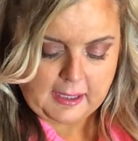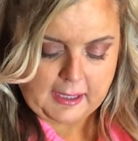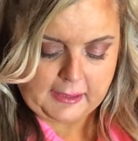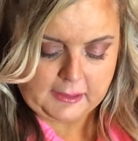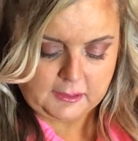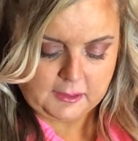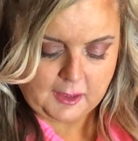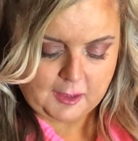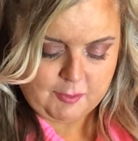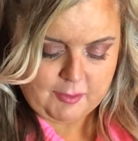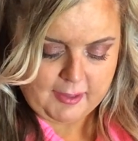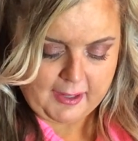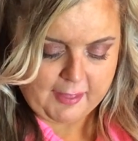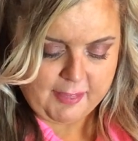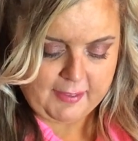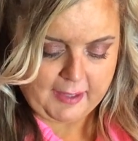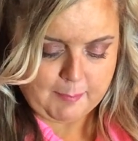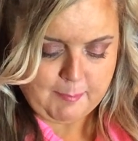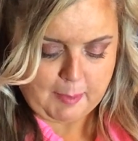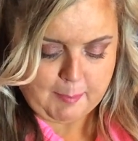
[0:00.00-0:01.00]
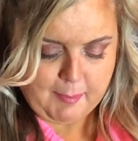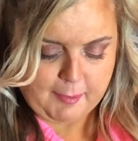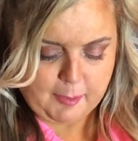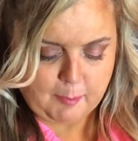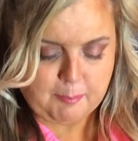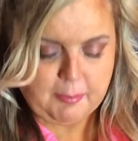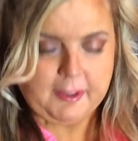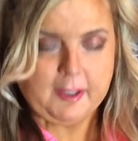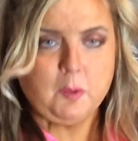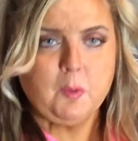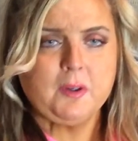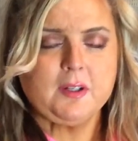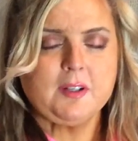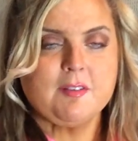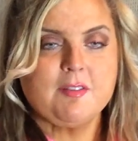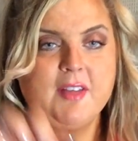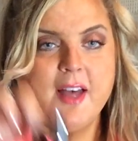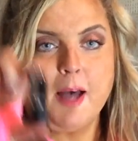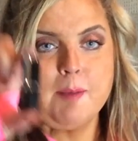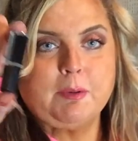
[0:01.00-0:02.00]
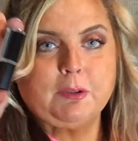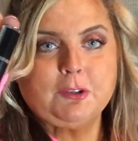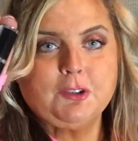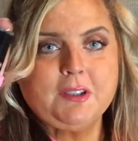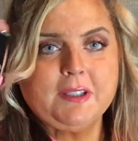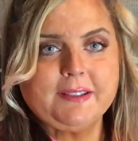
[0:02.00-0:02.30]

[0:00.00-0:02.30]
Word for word: I love it. I think I made by the big one of that, but